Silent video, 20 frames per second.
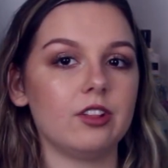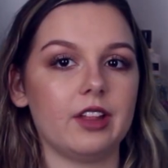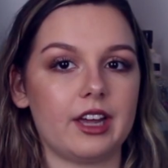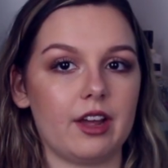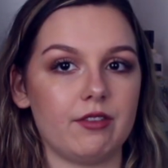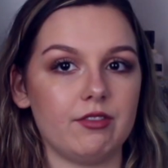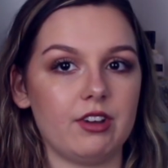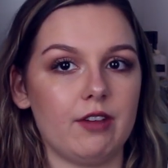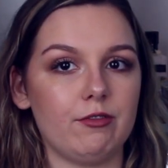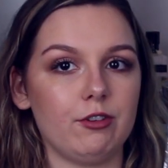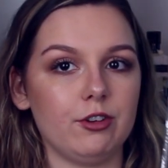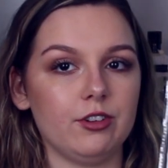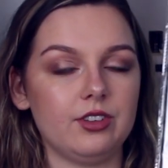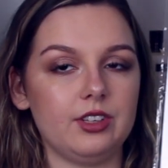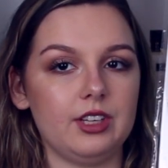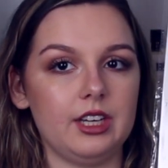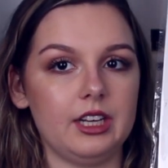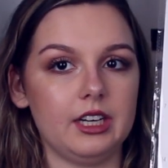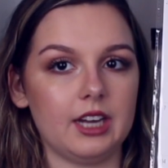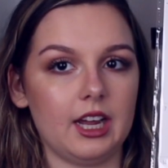Like, I've never
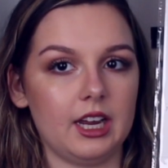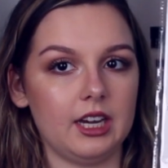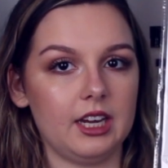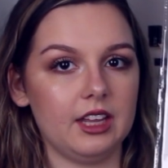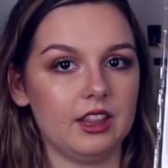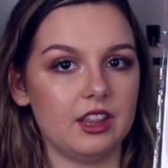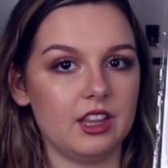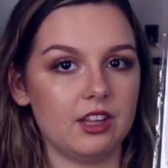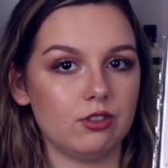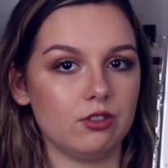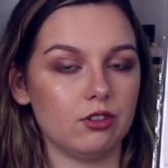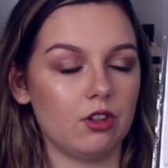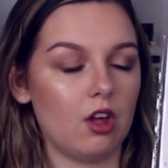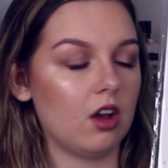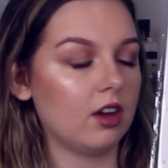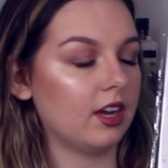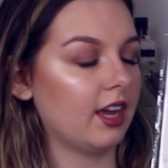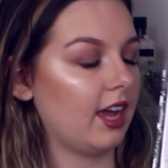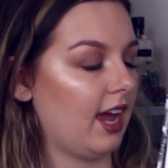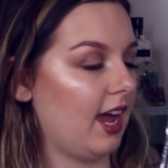seen any this
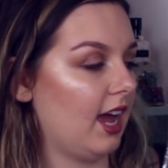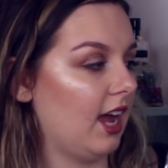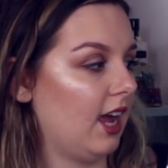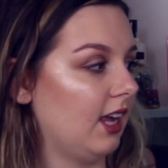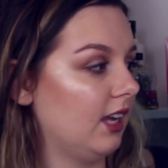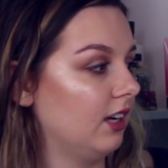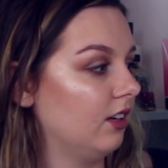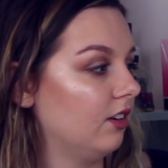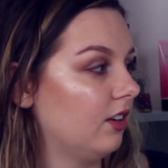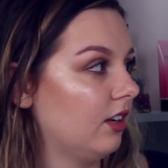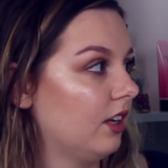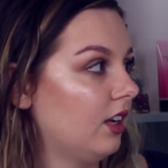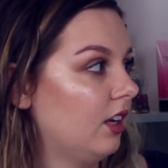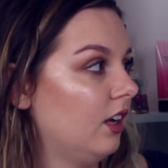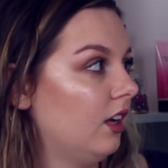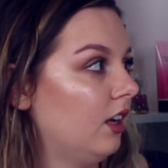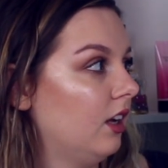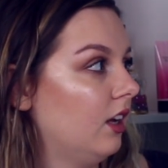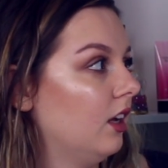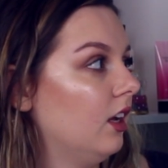long, and
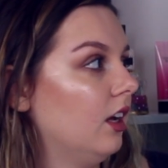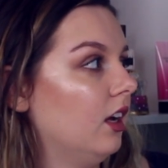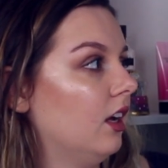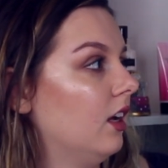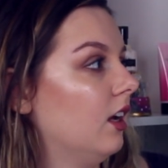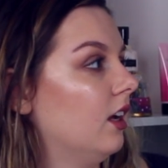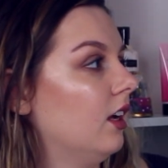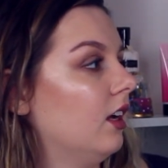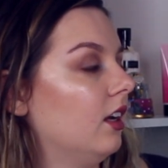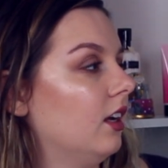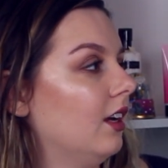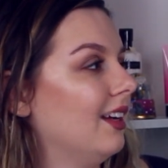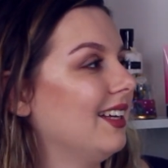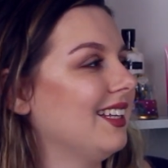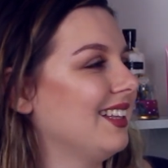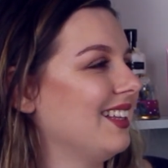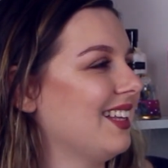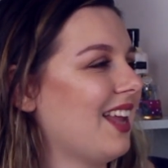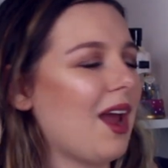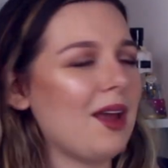
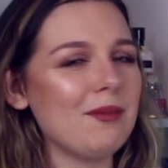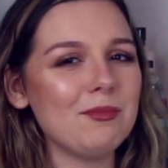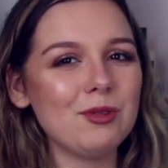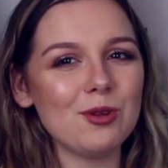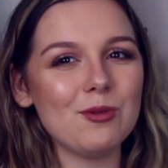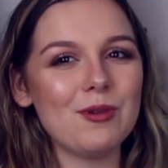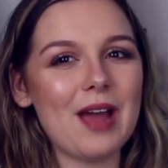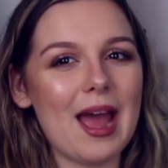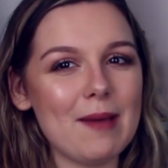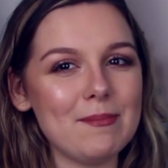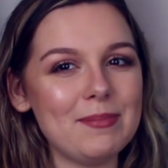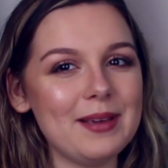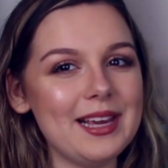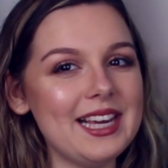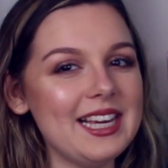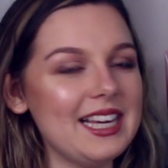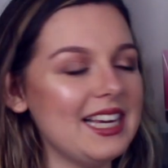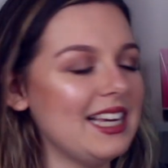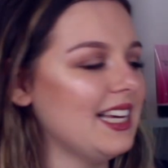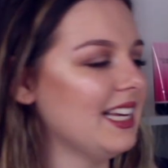I'm so
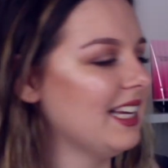happy!